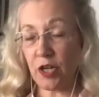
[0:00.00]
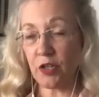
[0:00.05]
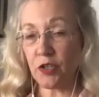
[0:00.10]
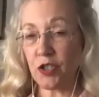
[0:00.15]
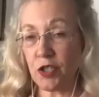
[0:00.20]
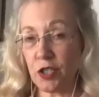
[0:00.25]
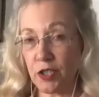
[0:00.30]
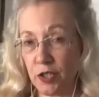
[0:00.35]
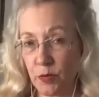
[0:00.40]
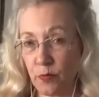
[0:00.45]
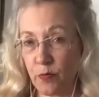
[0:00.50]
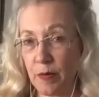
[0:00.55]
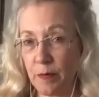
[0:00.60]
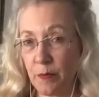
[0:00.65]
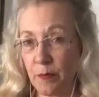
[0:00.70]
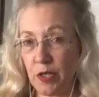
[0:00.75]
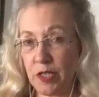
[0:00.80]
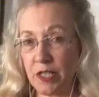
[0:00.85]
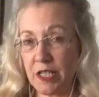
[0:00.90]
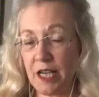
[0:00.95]
just one
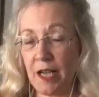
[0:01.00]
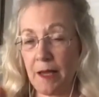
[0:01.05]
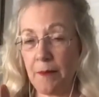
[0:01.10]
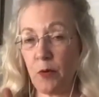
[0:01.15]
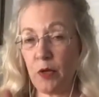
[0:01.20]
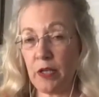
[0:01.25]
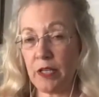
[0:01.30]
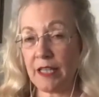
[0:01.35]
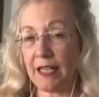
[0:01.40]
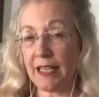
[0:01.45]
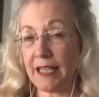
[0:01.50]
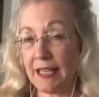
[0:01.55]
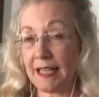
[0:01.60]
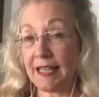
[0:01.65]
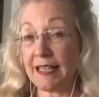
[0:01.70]
more time where you can get